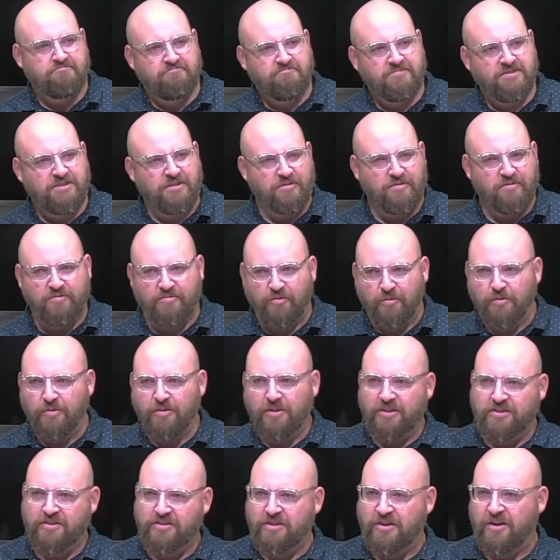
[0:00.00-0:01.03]
So the
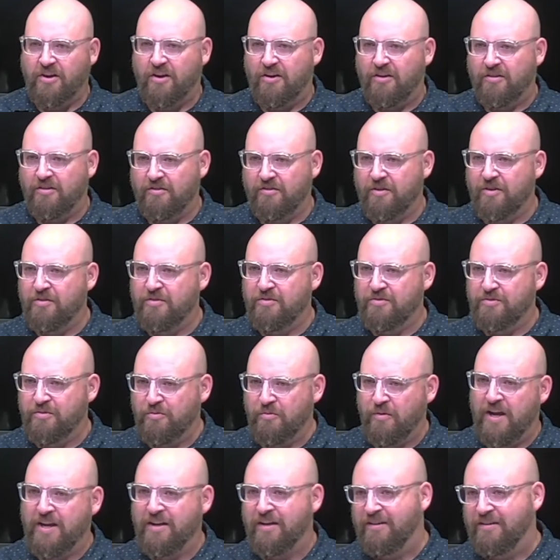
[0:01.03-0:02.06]
foolish call those
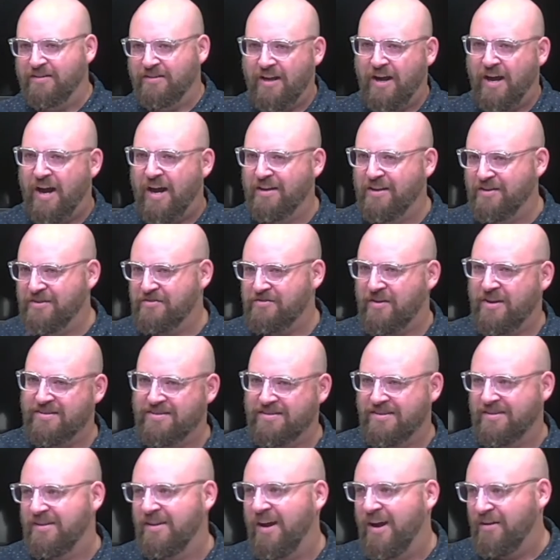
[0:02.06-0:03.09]
who wait on God and
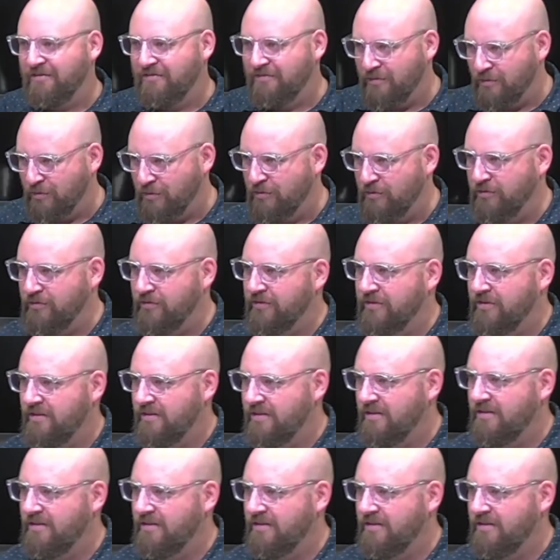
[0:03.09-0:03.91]
trust in God fools.